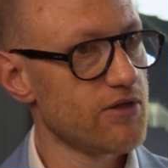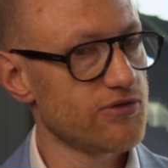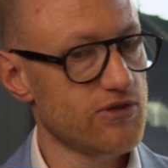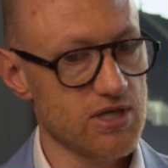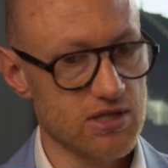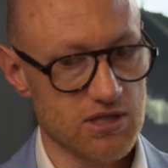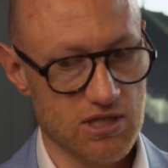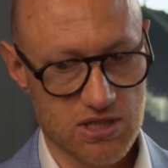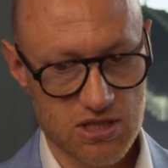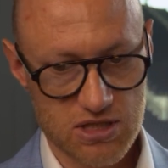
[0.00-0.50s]

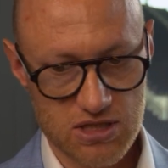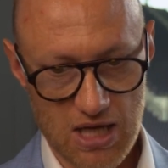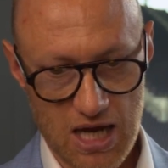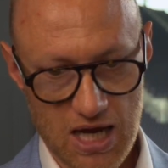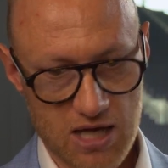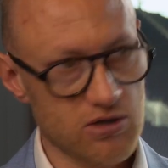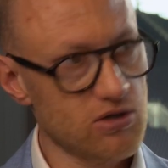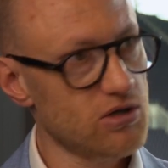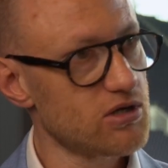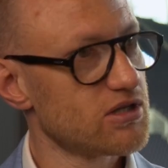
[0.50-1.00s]
The
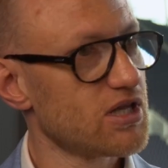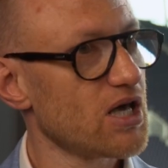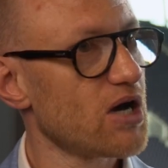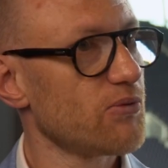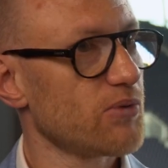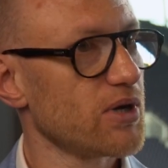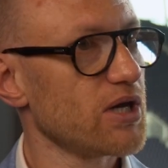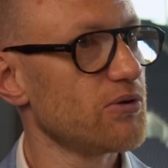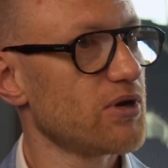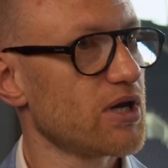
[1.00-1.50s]
standard
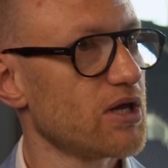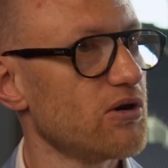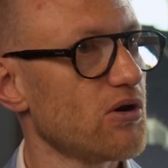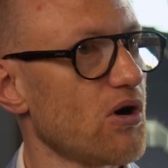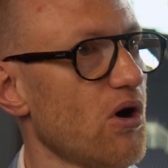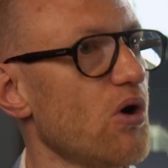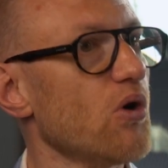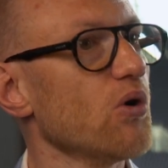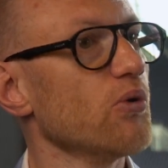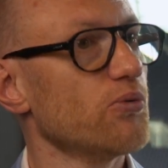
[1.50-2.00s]
that we can
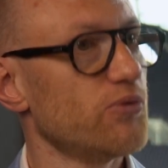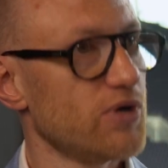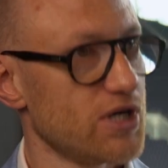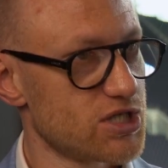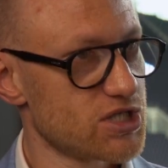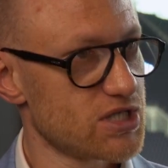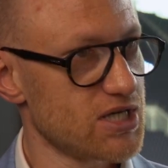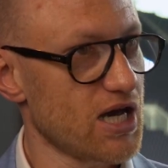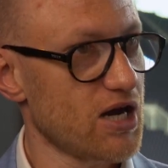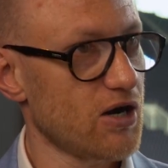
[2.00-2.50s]
all
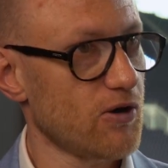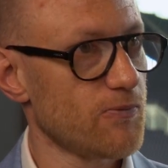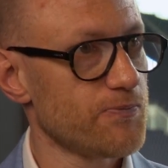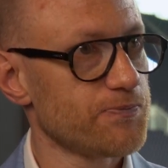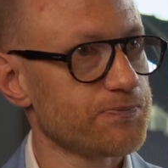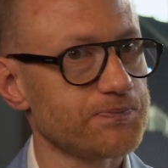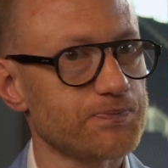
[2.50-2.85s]
reach now